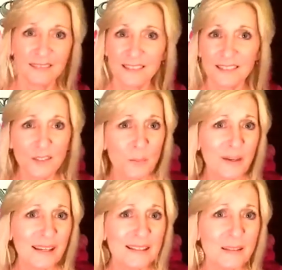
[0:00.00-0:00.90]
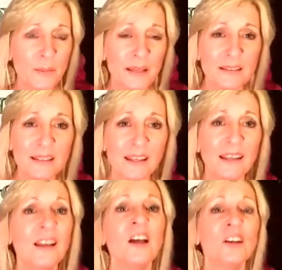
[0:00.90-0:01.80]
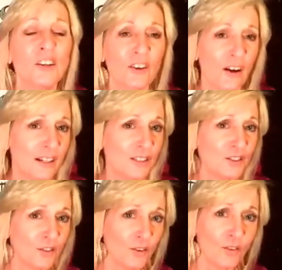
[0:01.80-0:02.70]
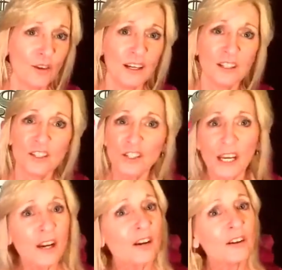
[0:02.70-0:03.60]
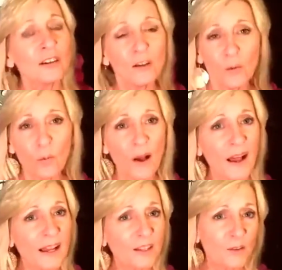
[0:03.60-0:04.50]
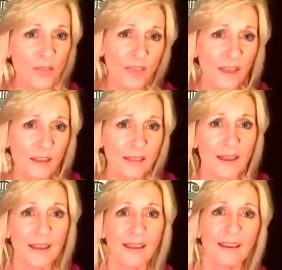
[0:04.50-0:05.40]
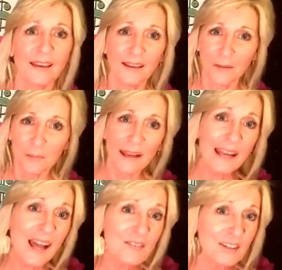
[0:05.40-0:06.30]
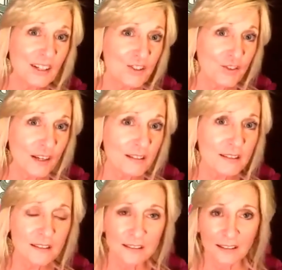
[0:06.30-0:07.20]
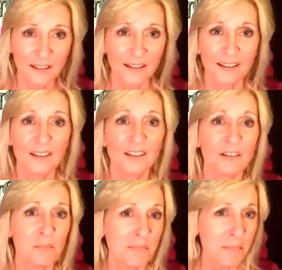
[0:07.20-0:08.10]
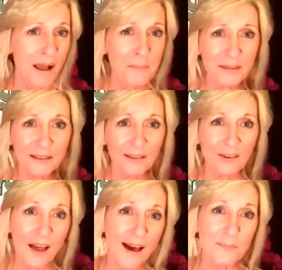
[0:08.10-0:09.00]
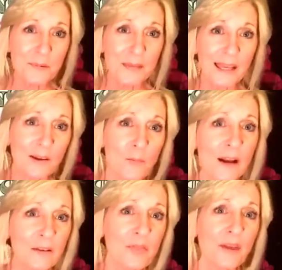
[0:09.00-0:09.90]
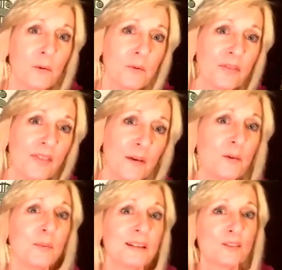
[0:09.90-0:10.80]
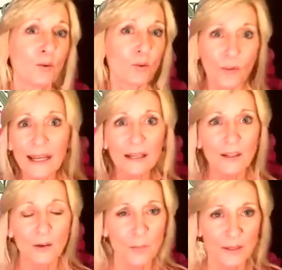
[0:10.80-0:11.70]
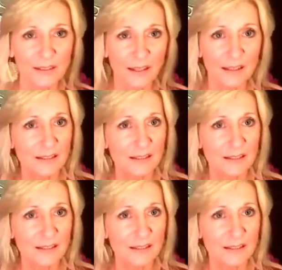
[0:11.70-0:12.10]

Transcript: Super easy peasy. You're going to share why you think they might have an interest. Pop in a little compliment on why you think they would be so great at your business.